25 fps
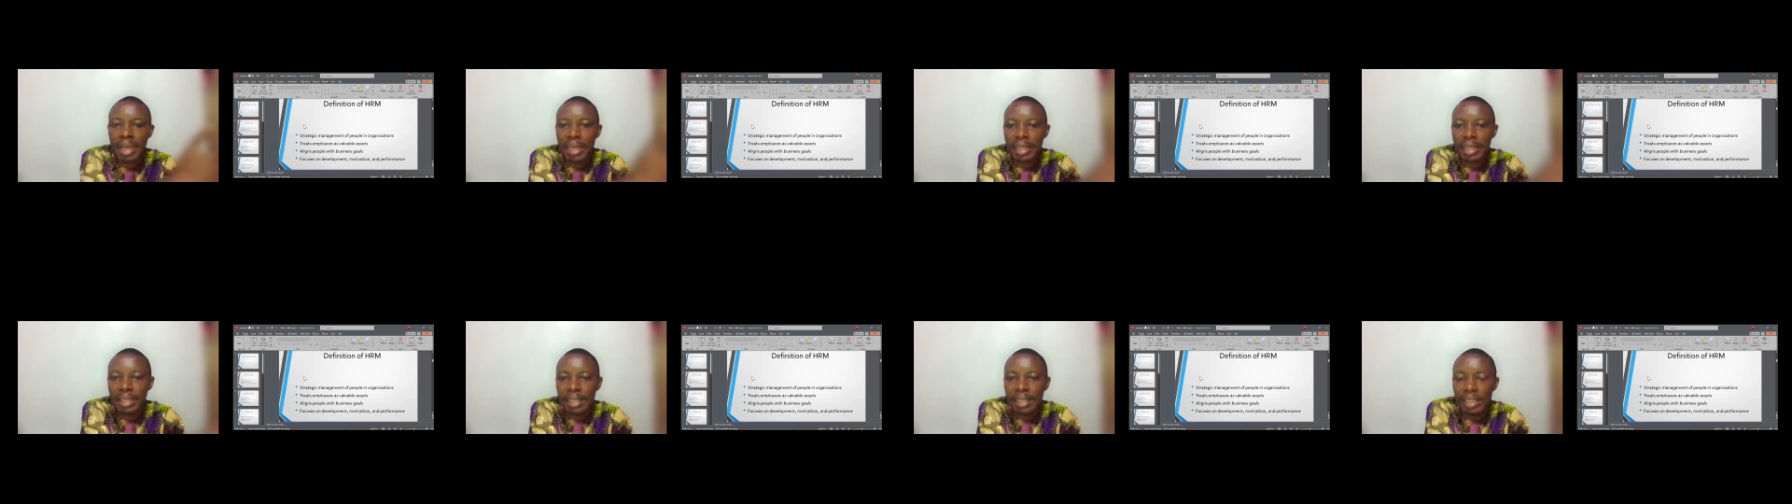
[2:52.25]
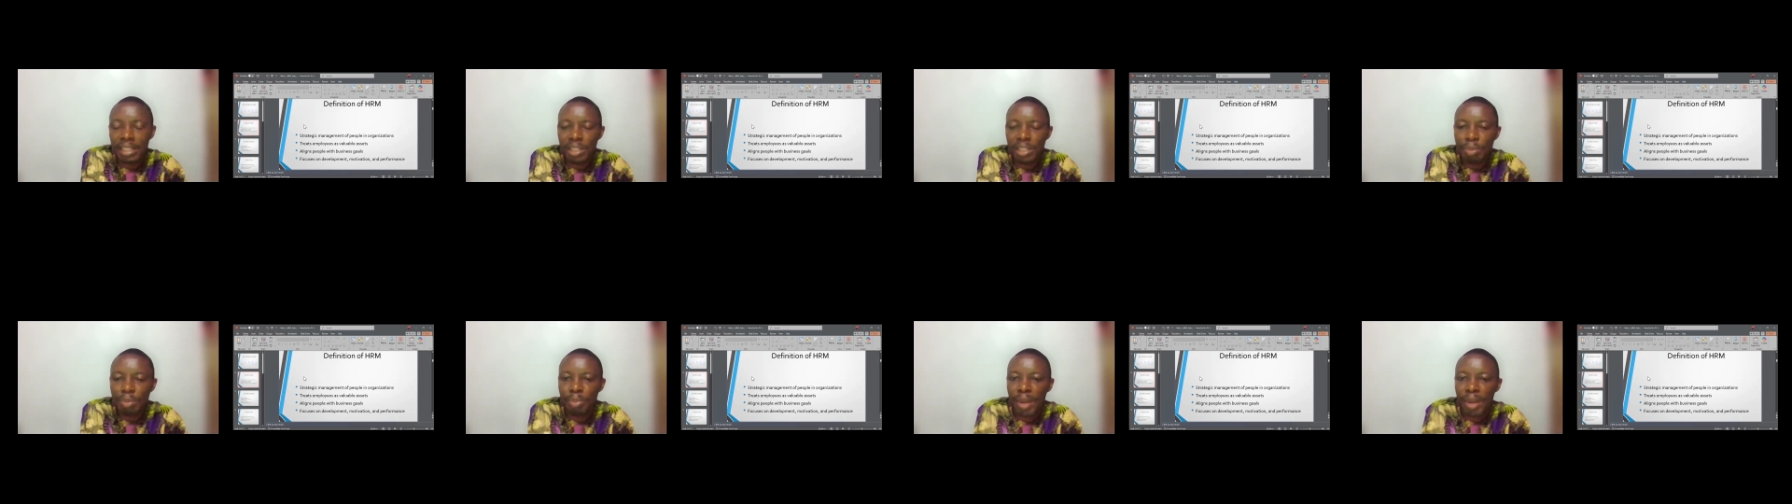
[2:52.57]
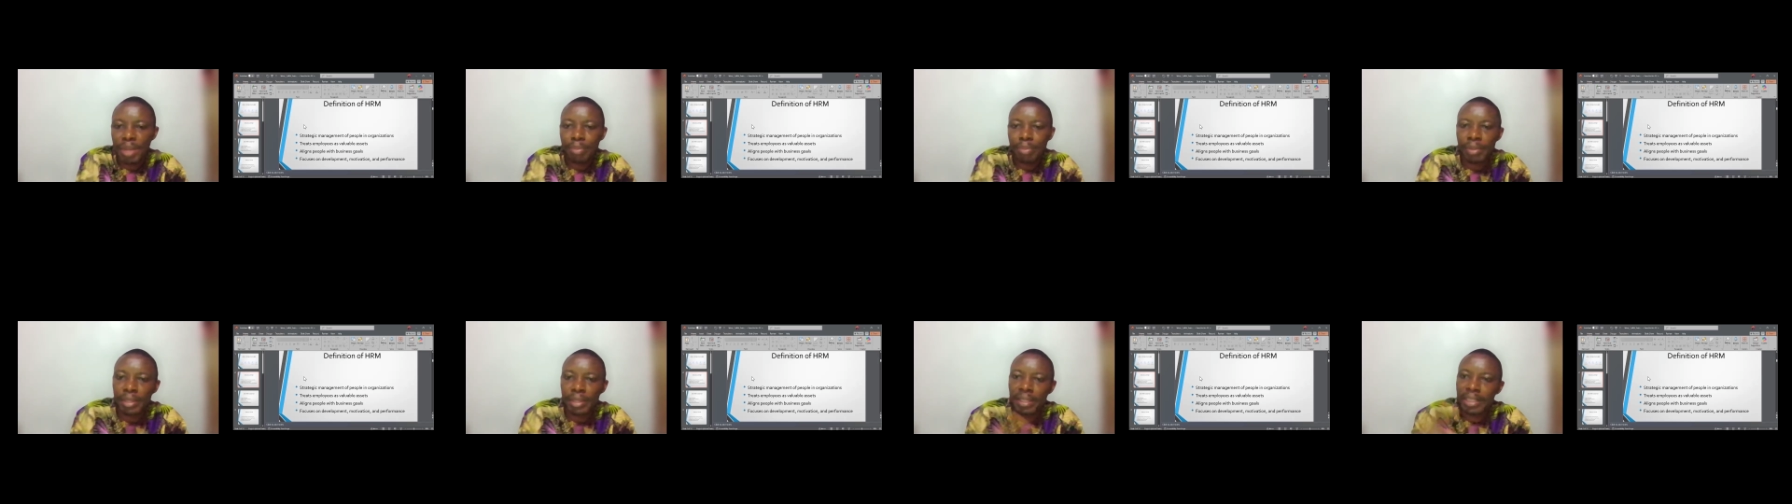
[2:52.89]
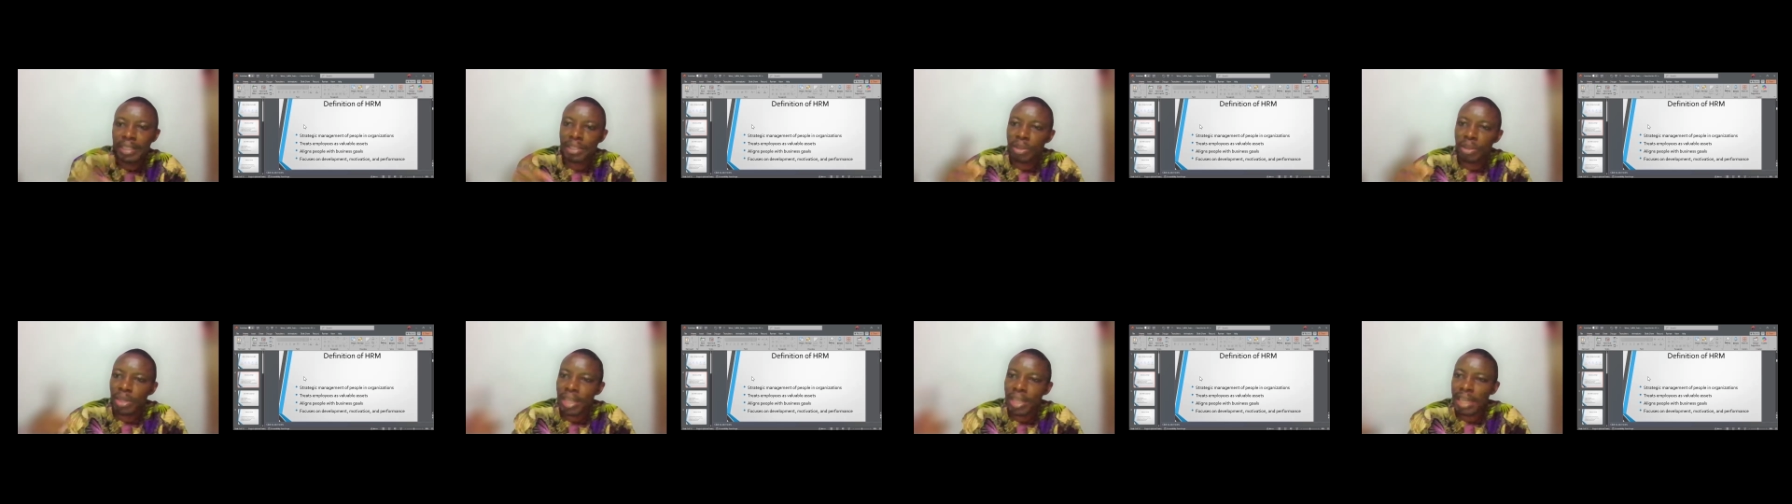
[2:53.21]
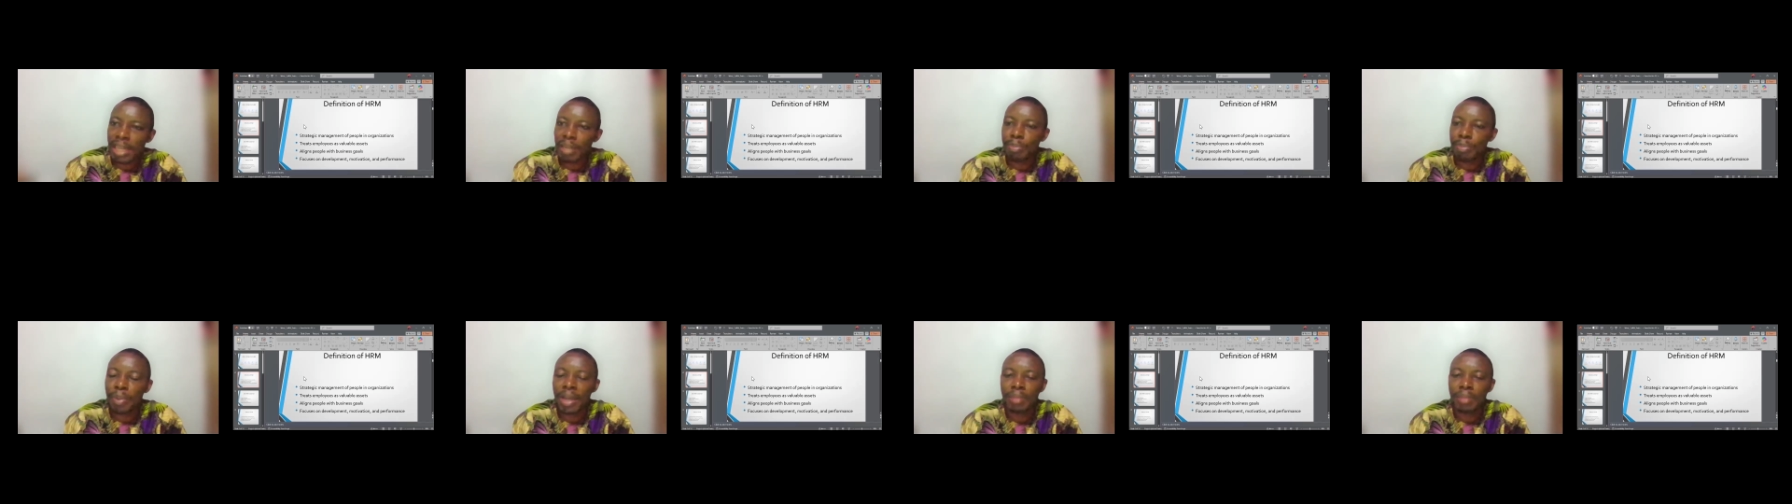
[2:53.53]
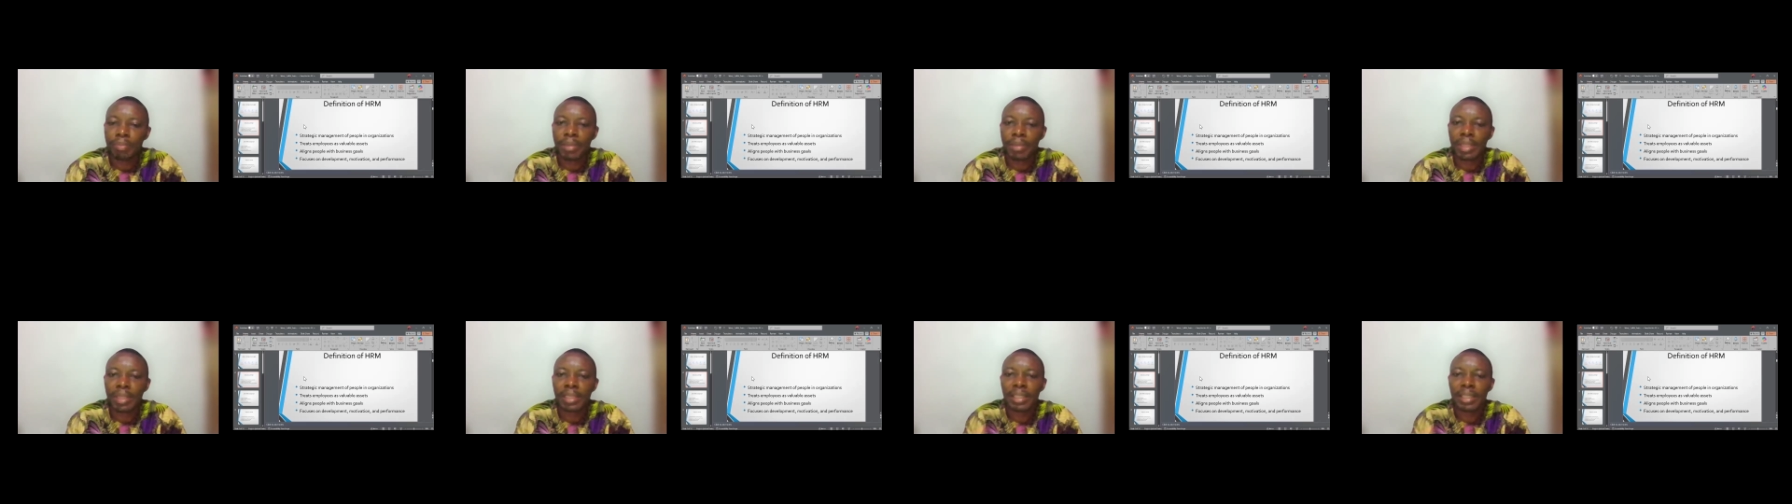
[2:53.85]
in this department, in the other
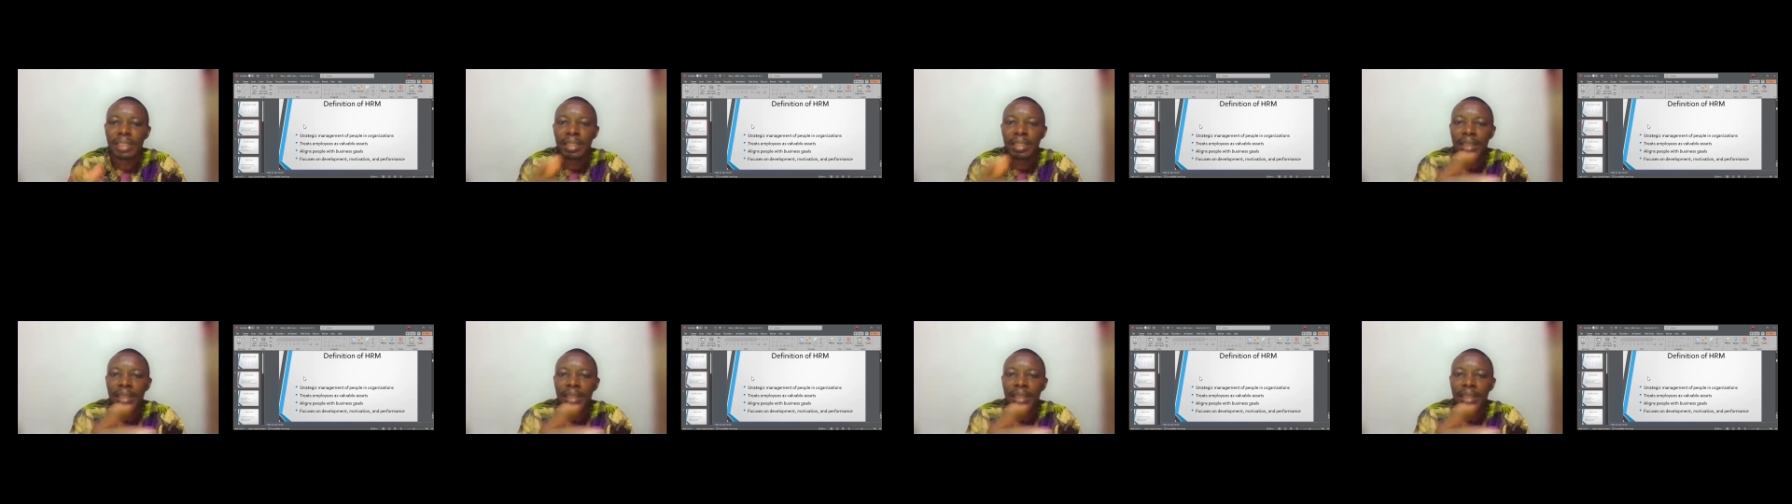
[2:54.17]
department,